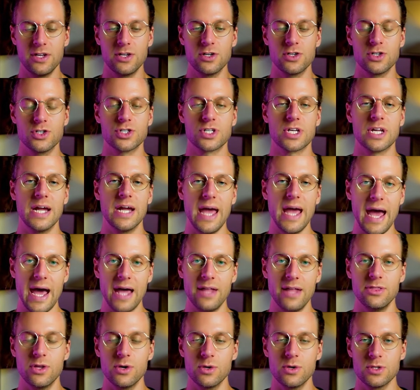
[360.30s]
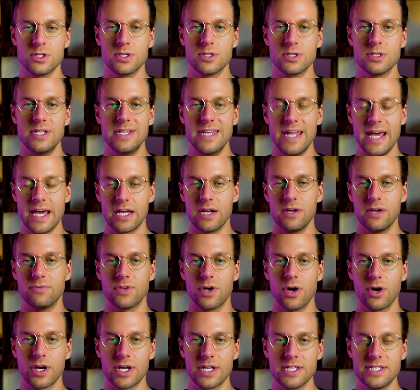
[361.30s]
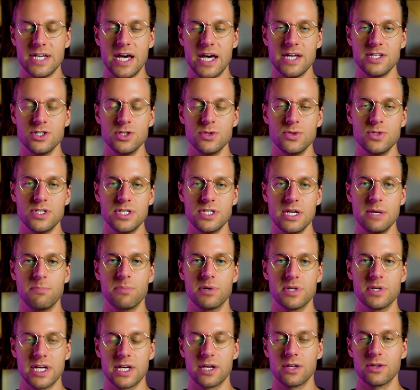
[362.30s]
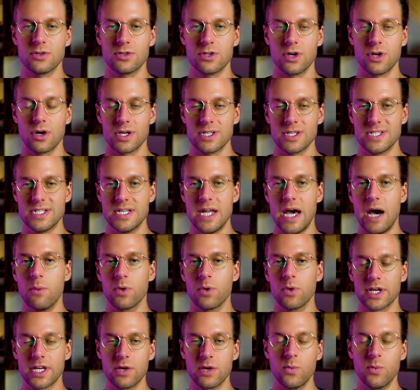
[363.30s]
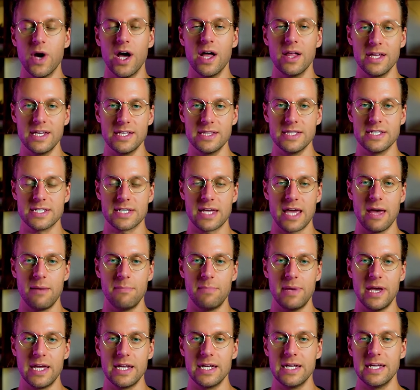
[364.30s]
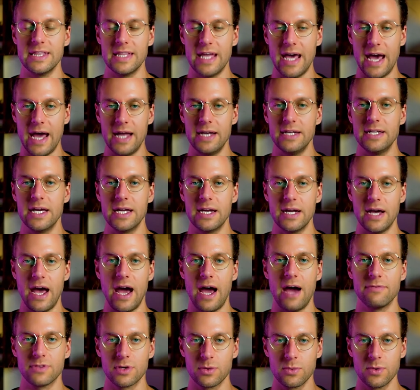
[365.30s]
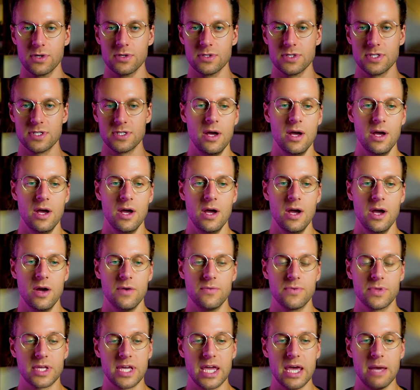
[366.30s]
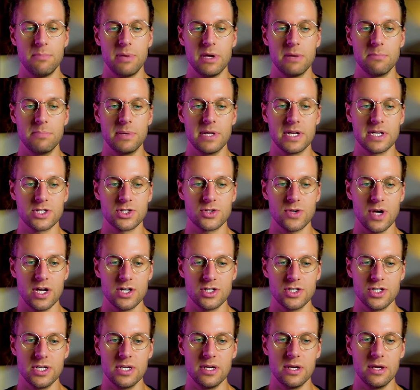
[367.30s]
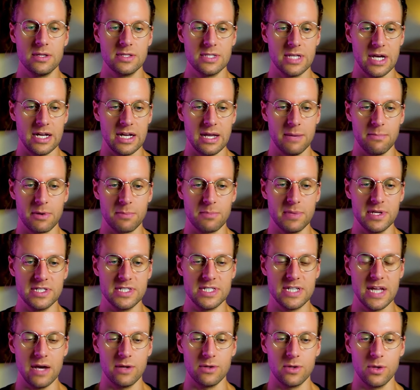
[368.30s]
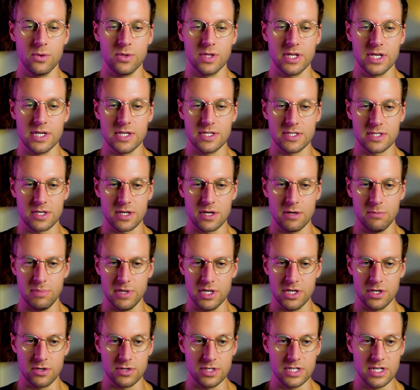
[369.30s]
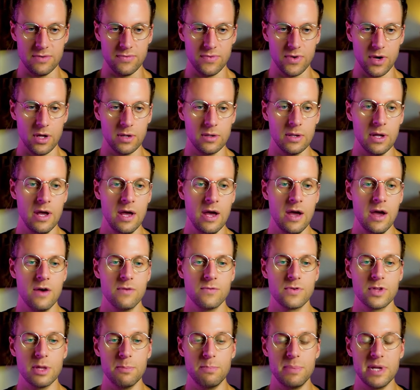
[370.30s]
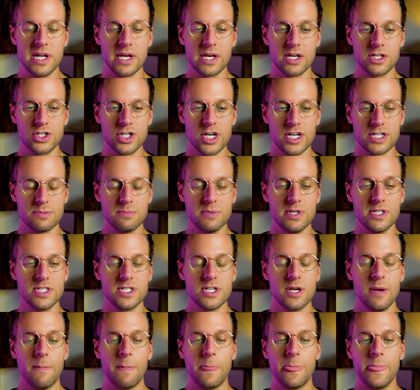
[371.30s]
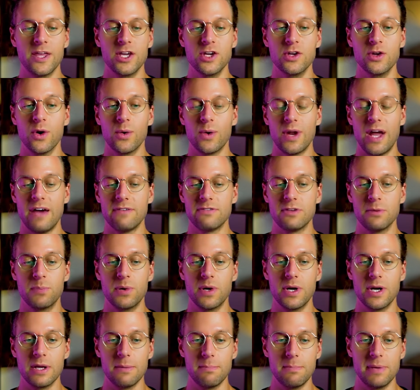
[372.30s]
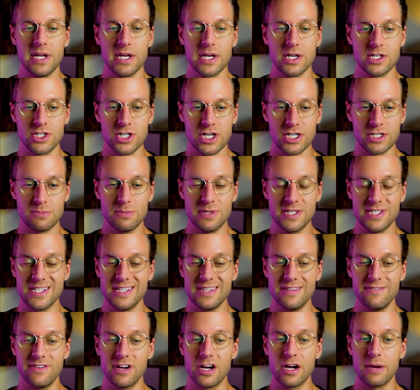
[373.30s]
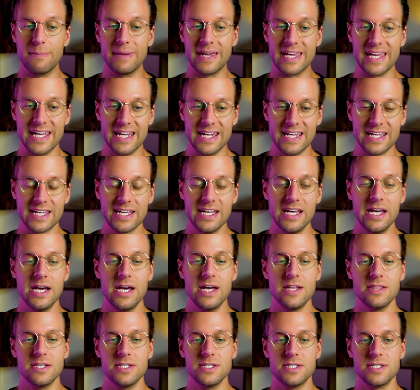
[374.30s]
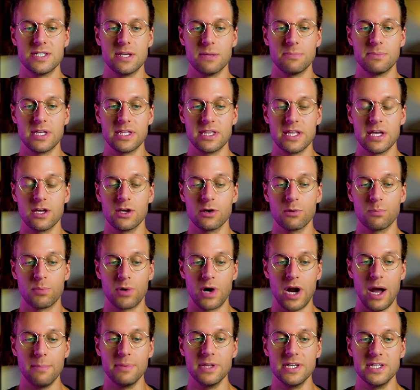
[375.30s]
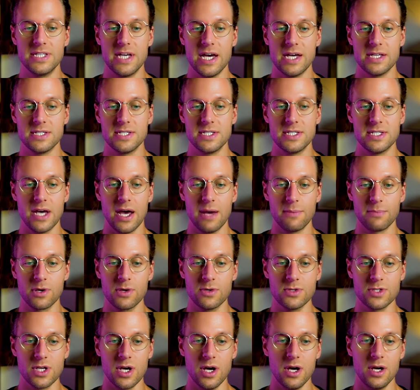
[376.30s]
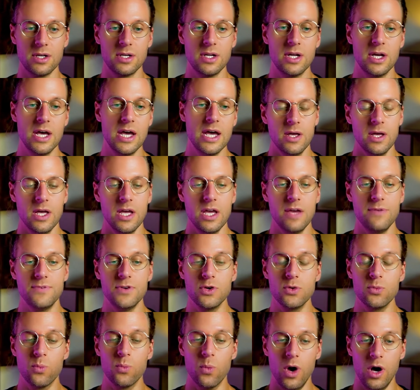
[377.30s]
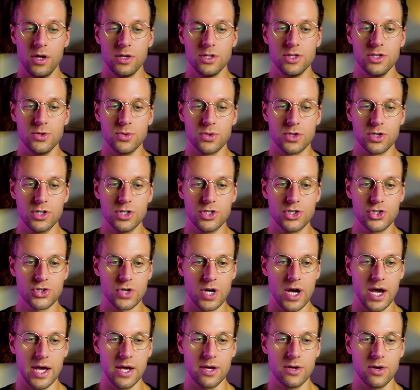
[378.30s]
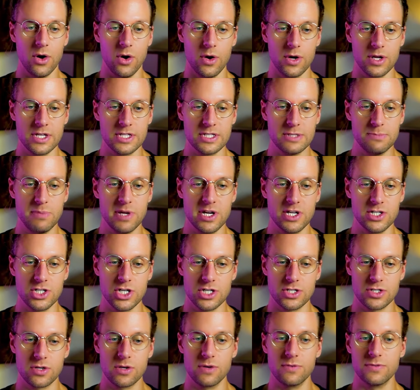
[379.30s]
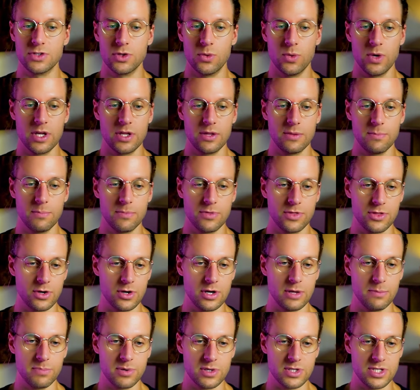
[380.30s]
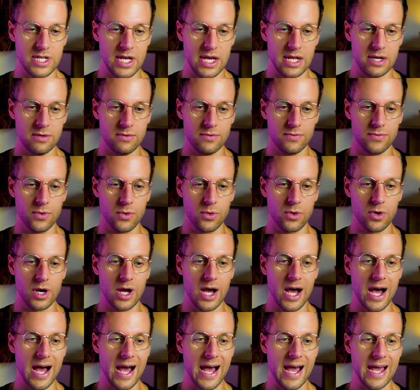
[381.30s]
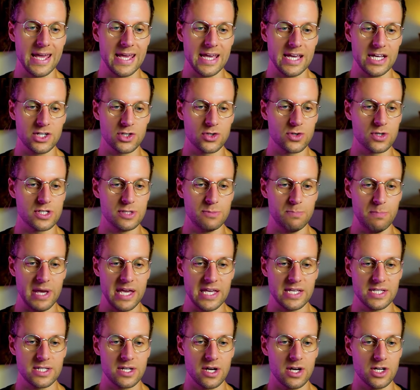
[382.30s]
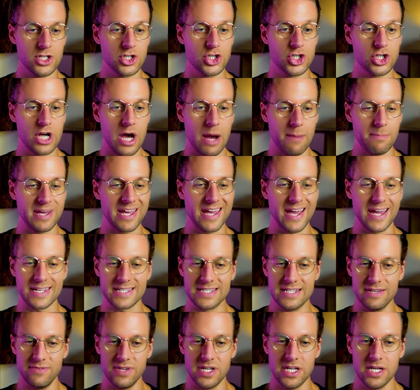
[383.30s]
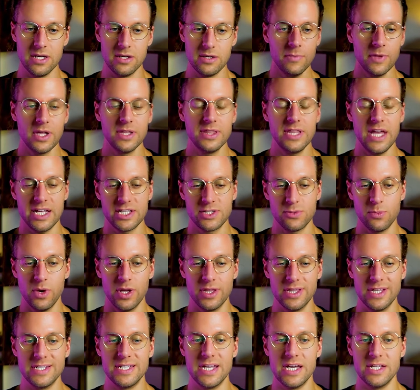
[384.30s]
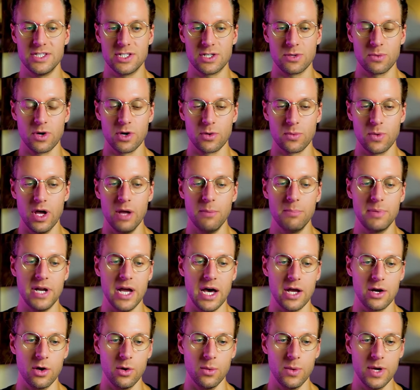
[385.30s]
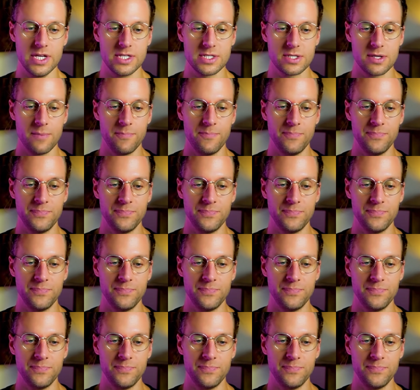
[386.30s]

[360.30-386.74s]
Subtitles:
You're just going to add those negative targets as you see particular targets not working well in this campaign in the ad data afterwards. For the campaign bidding strategy, dynamic bids down only is going to be your default. For the bidding adjustments, you don't have to put any bidding adjustments in the very beginning. This is something that you'll probably test as time goes on. If you want, you could try an audience bid adjuster of 20-30% for high interest based on shopping activity. That's one that tends to work well, but not always.